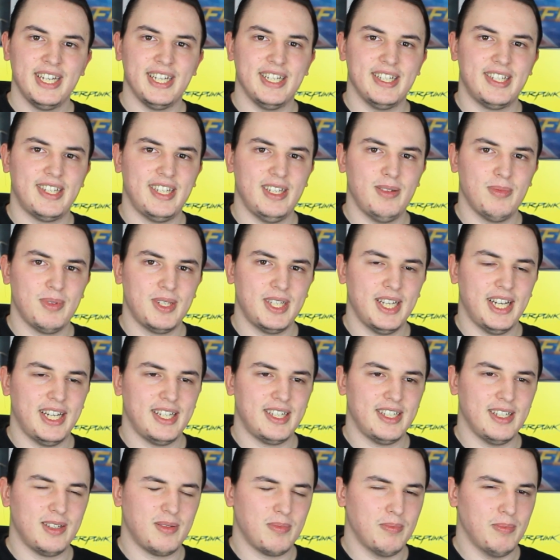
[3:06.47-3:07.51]
It seems
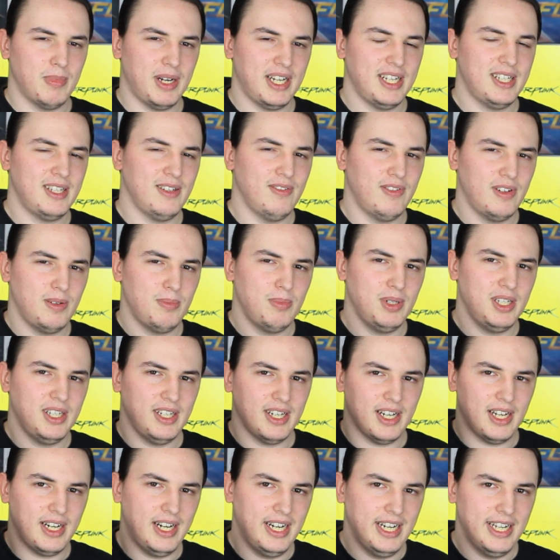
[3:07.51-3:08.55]
that it might even be
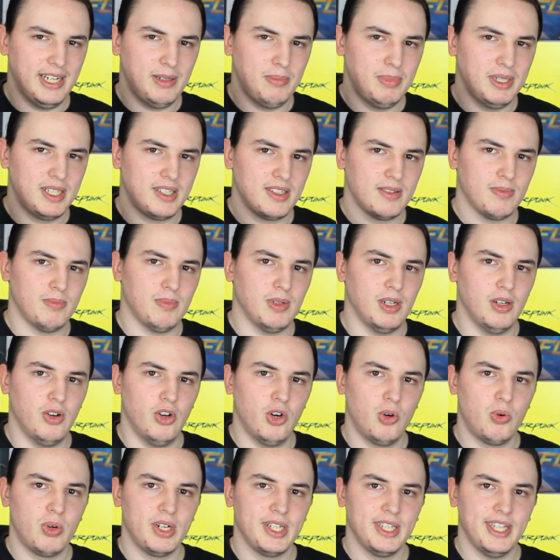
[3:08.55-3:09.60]
a little bit
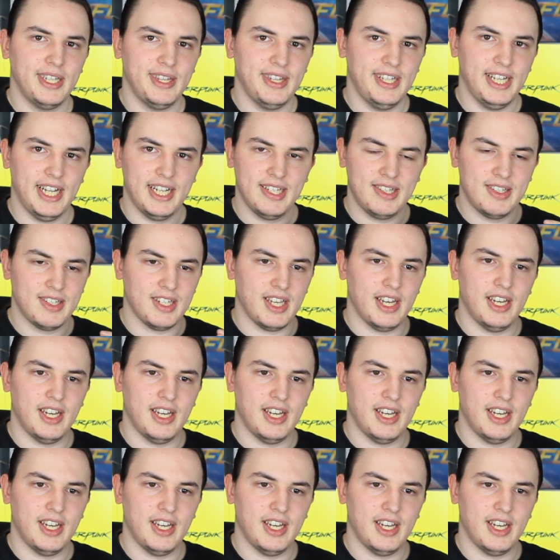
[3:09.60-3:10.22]
lower than that.